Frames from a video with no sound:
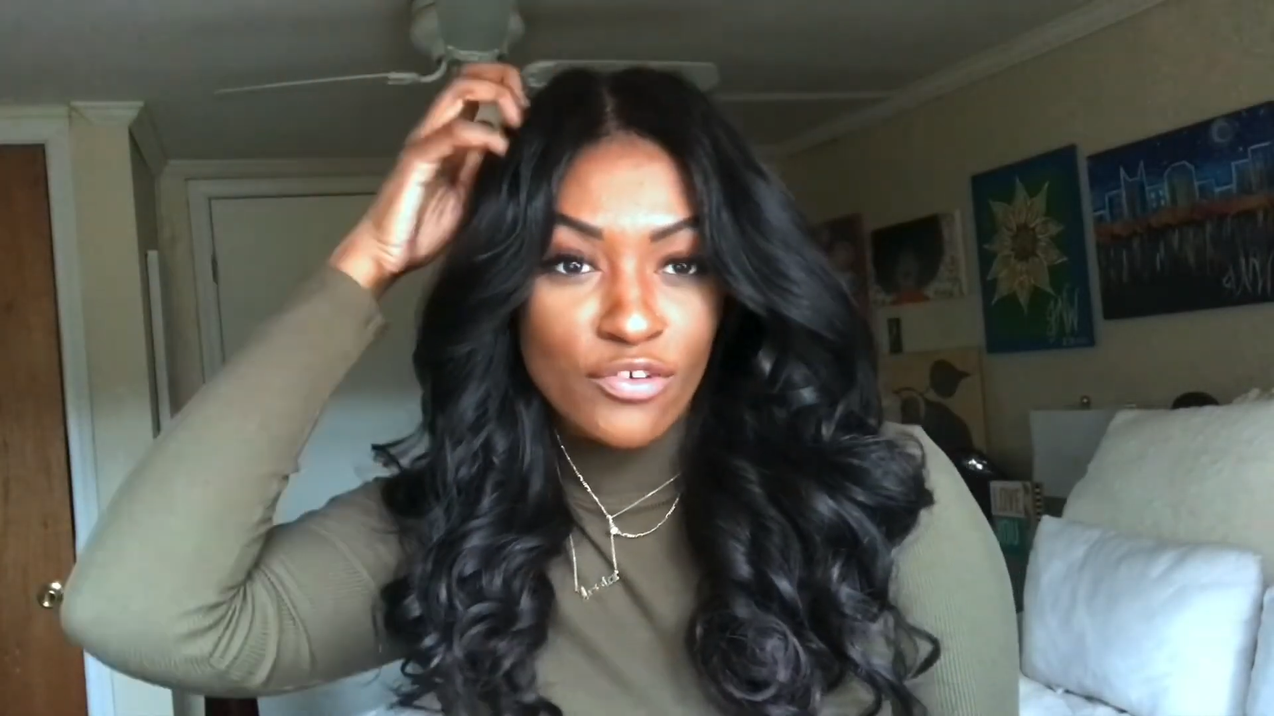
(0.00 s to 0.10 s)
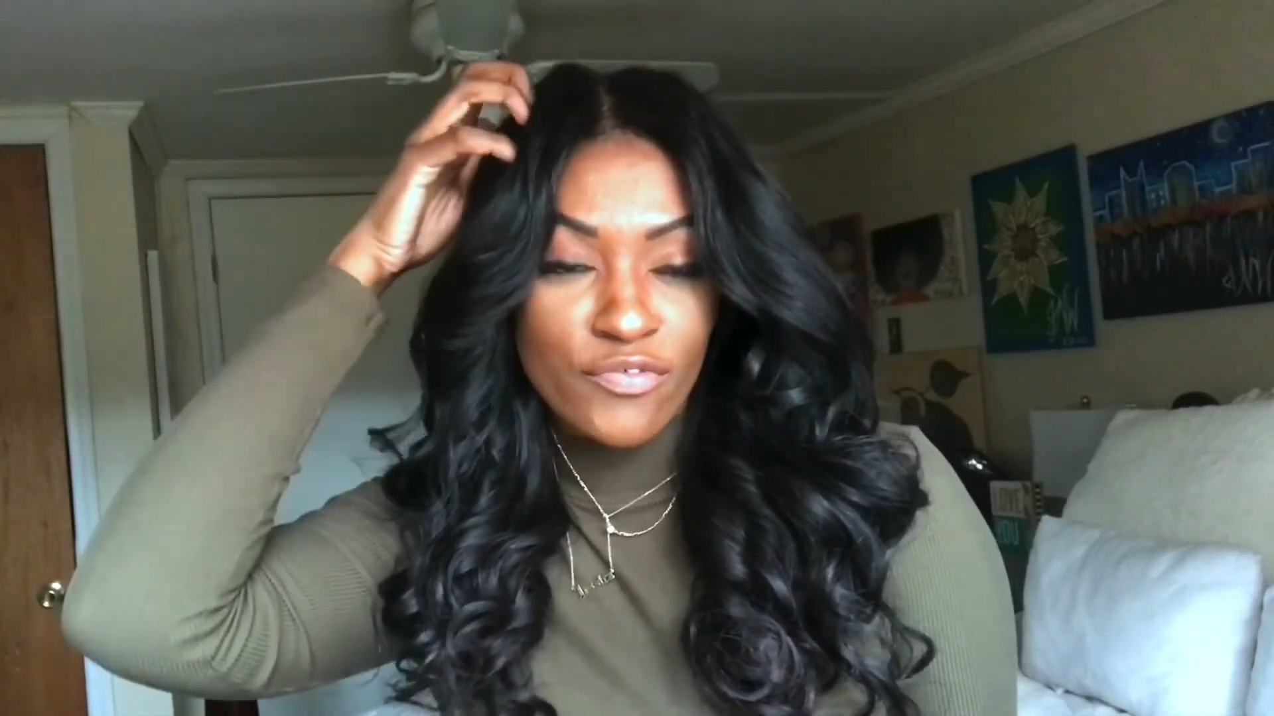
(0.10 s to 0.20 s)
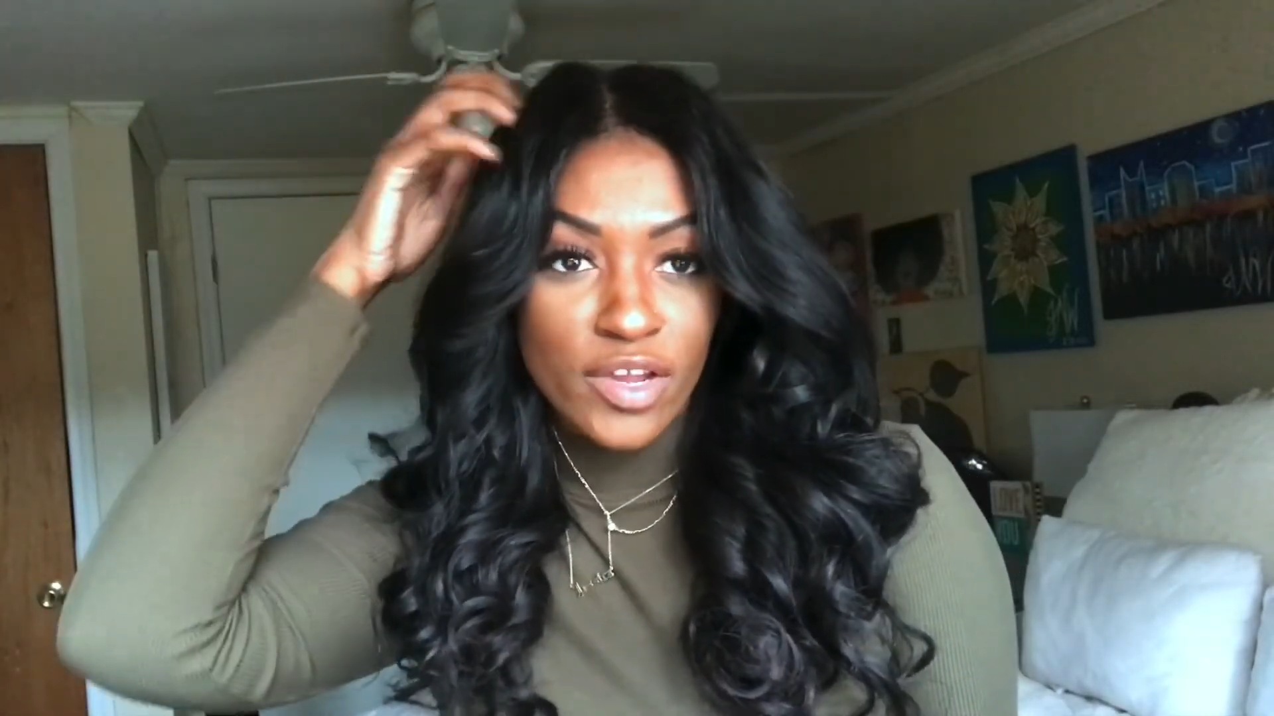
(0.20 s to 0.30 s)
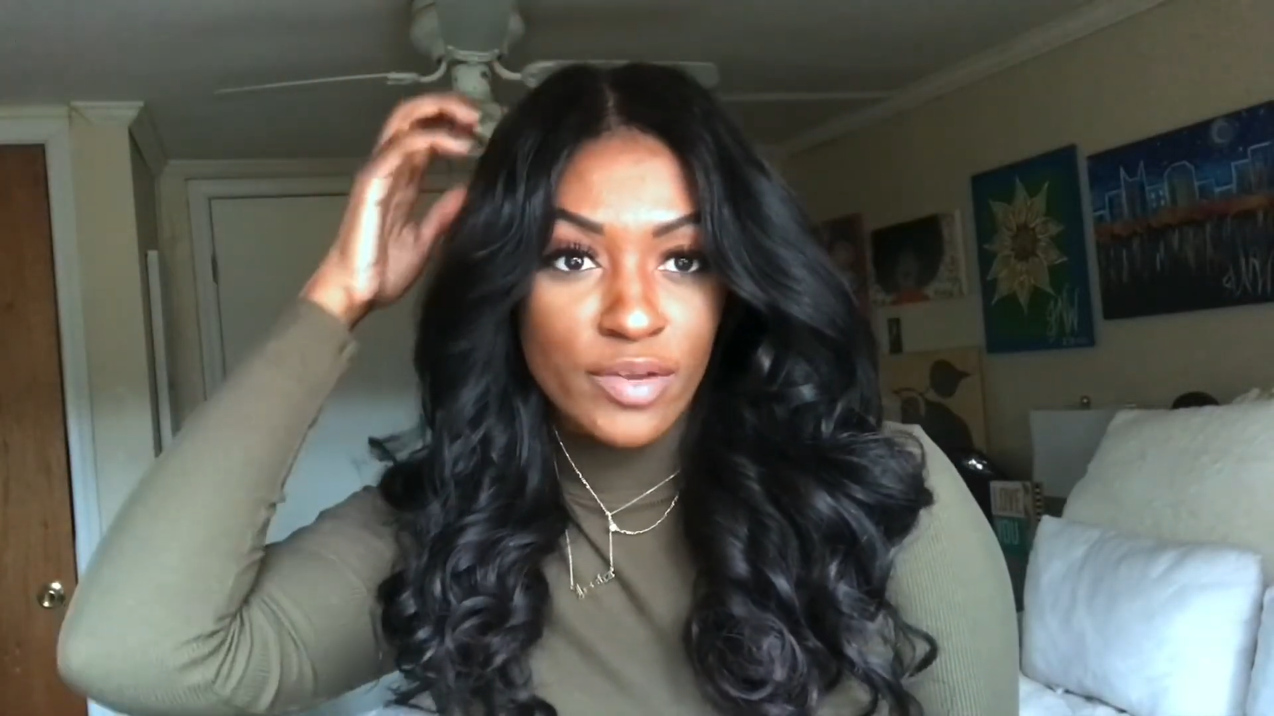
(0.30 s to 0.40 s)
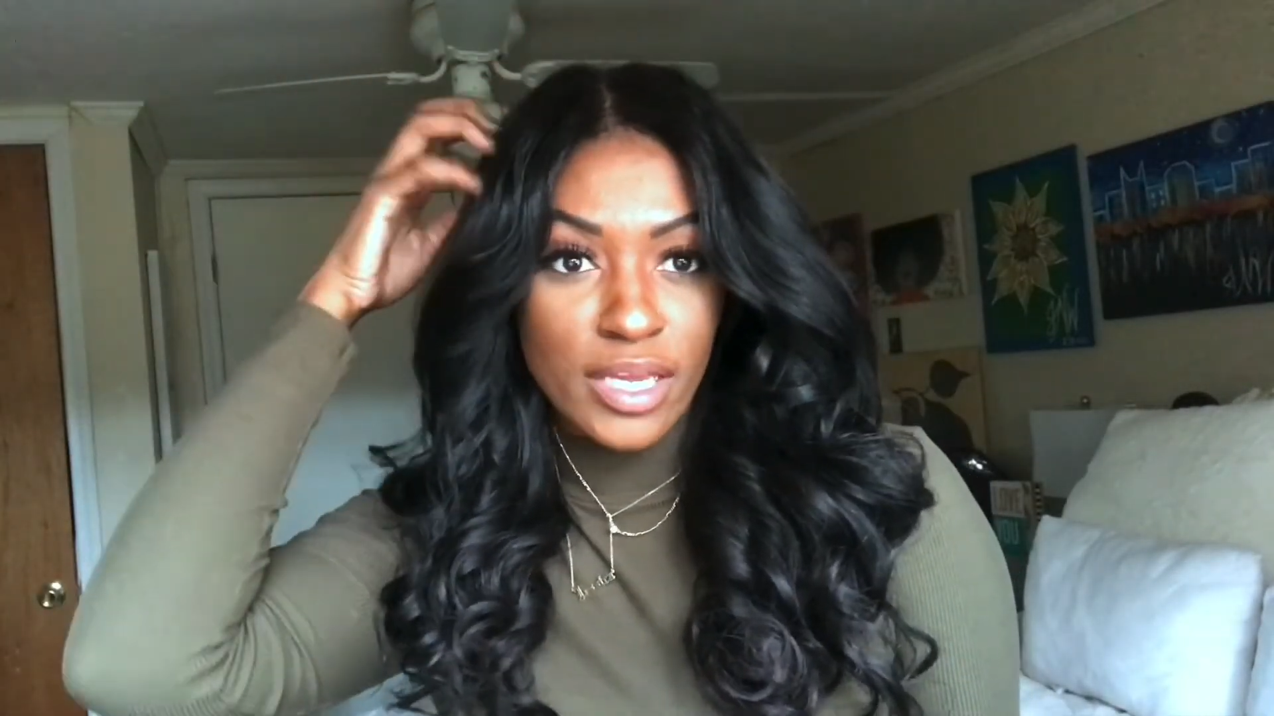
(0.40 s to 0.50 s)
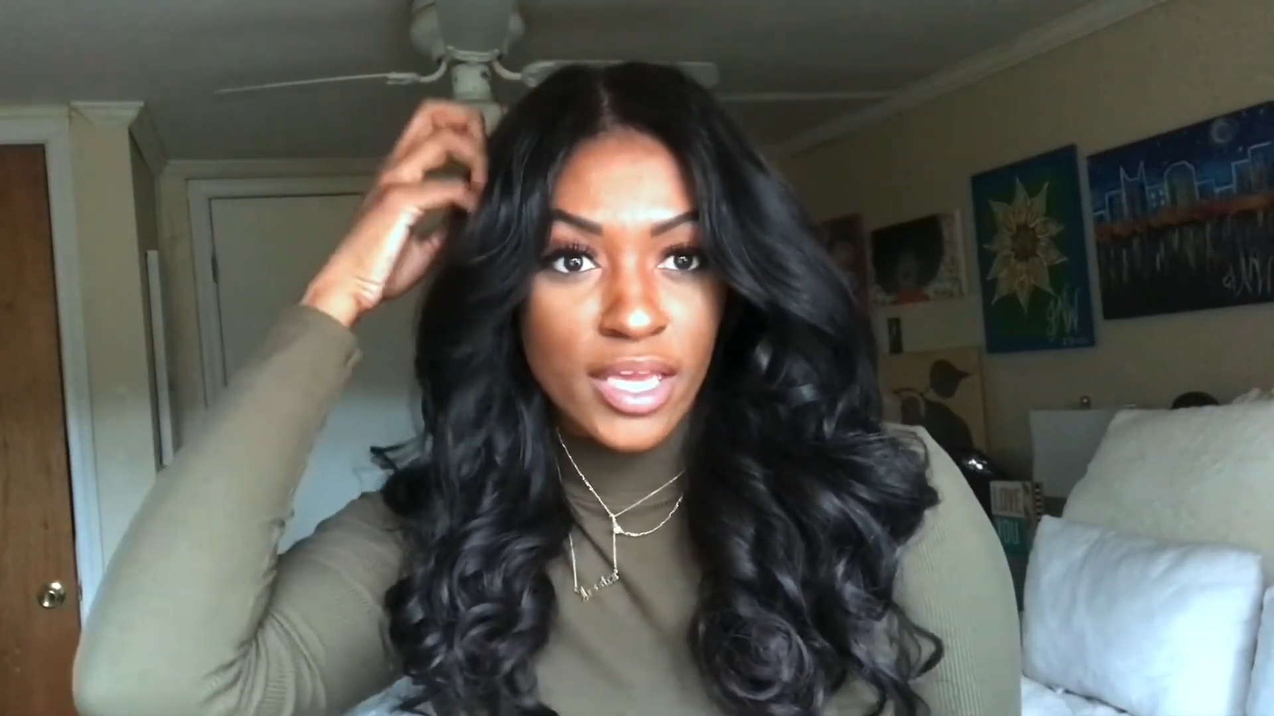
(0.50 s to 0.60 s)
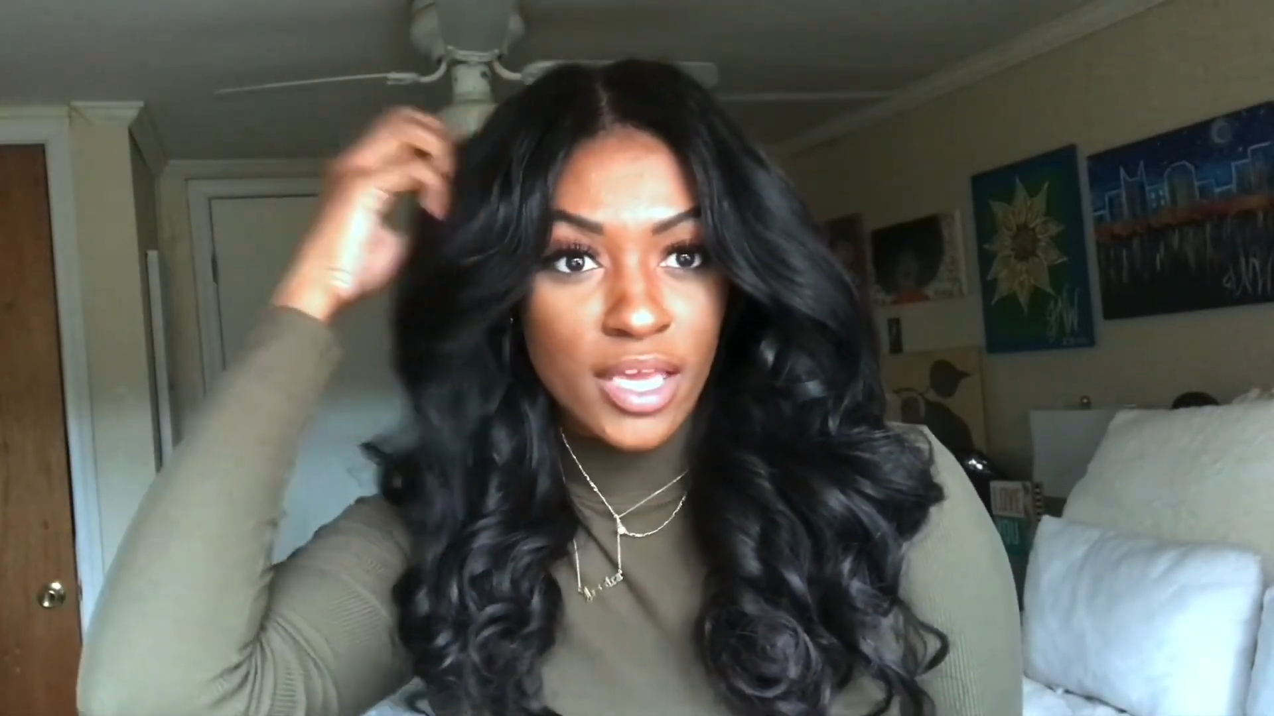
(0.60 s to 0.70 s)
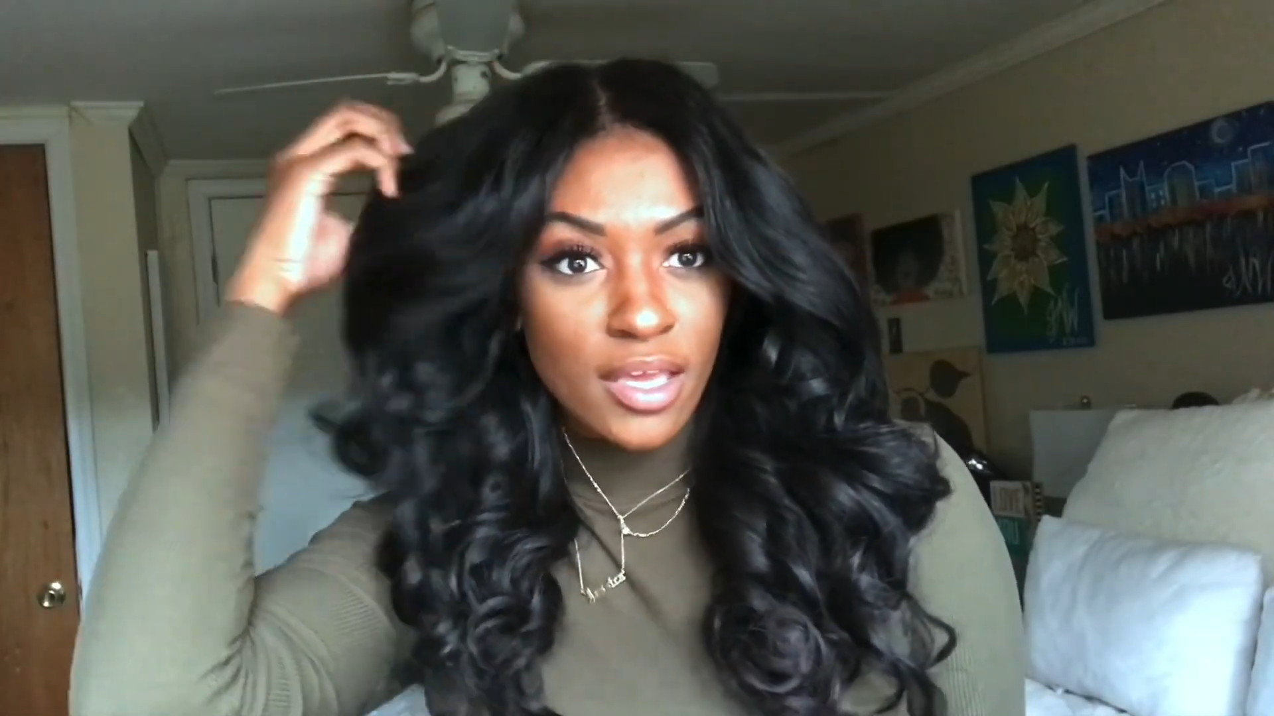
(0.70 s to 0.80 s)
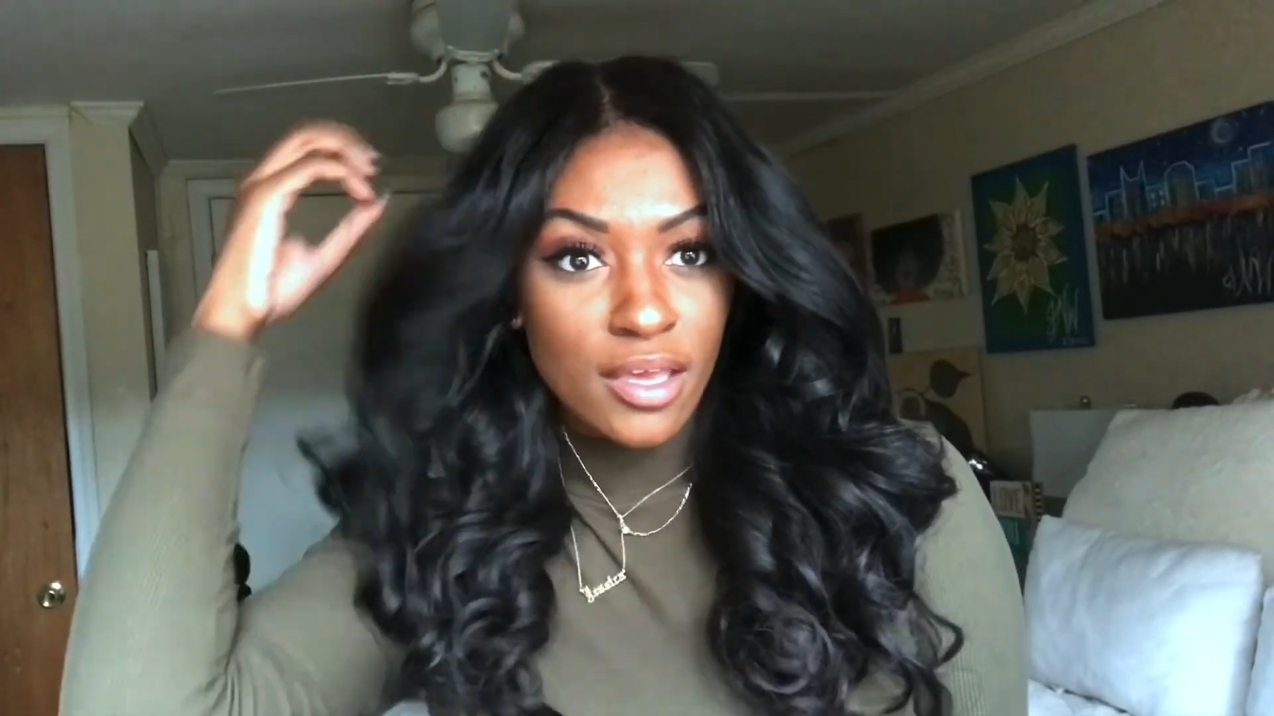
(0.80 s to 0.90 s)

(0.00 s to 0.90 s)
very